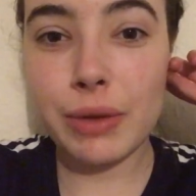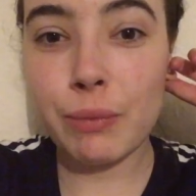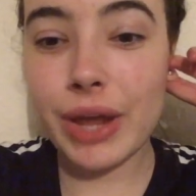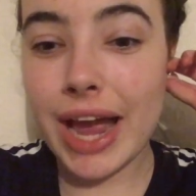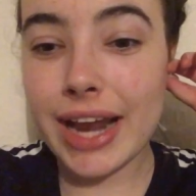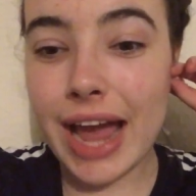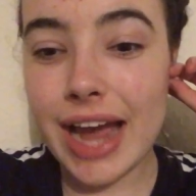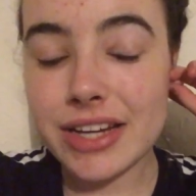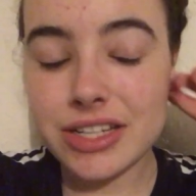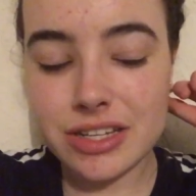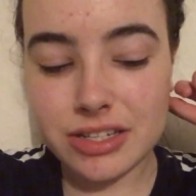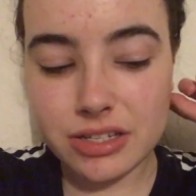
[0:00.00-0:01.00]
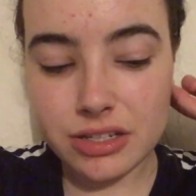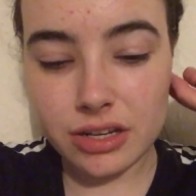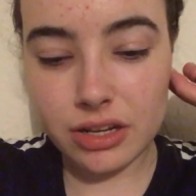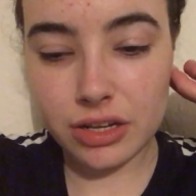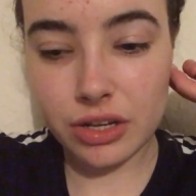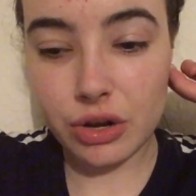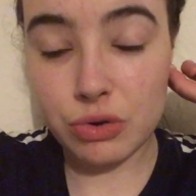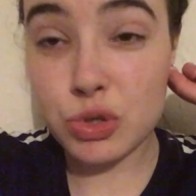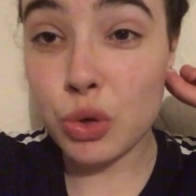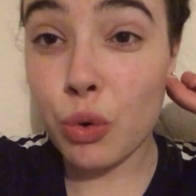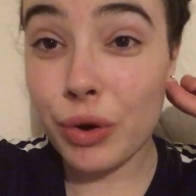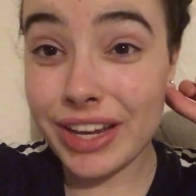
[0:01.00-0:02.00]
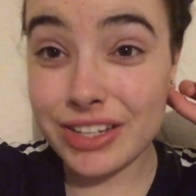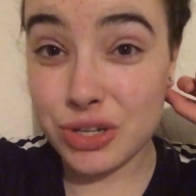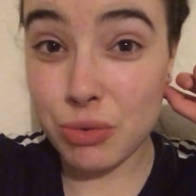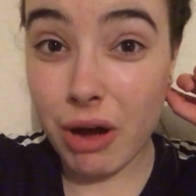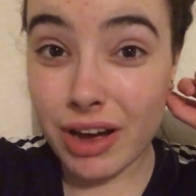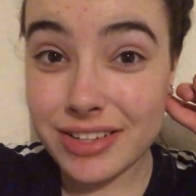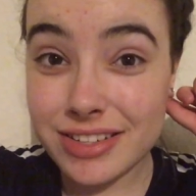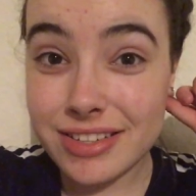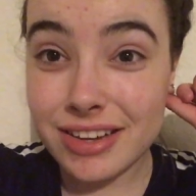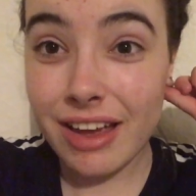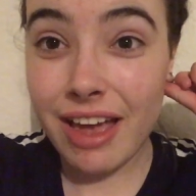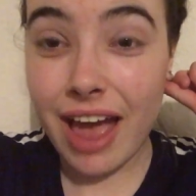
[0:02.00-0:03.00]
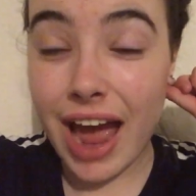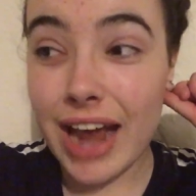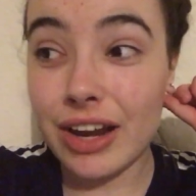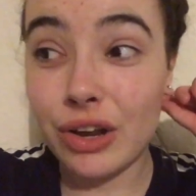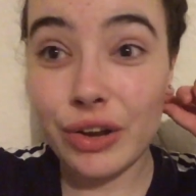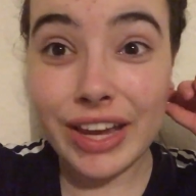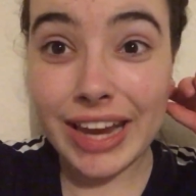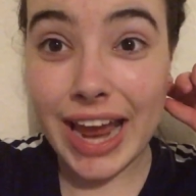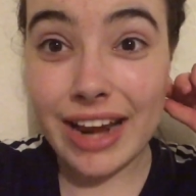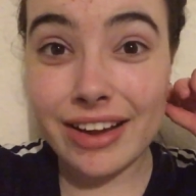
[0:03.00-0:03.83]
That we had actors, you know, talking to us and looking at